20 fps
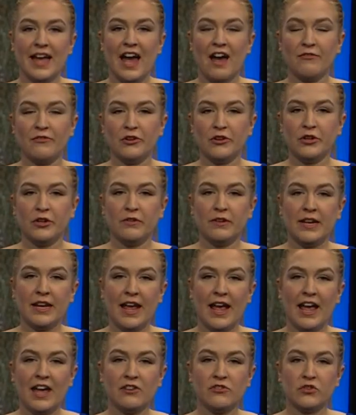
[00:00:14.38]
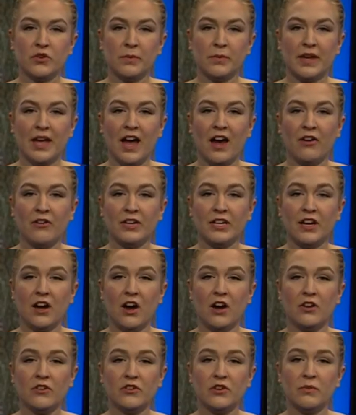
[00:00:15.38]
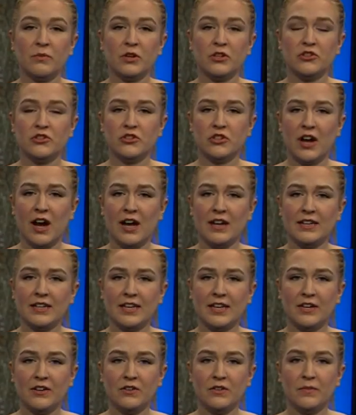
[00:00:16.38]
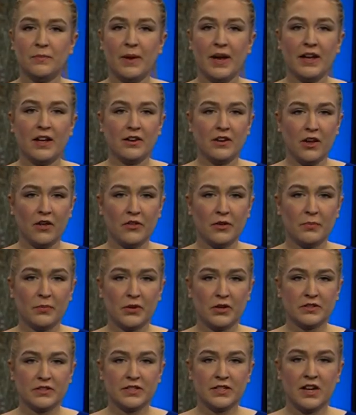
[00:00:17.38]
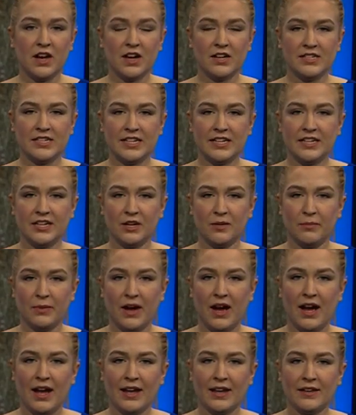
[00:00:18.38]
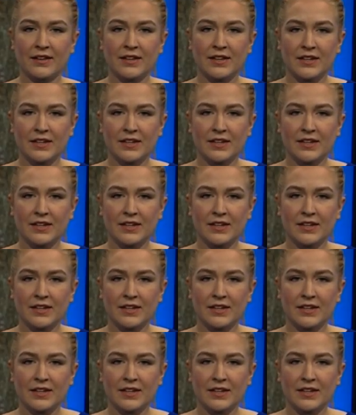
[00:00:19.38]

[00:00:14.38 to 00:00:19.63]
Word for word: afternoon in Antrim County, a hunter was shot and killed by another person hunting nearby.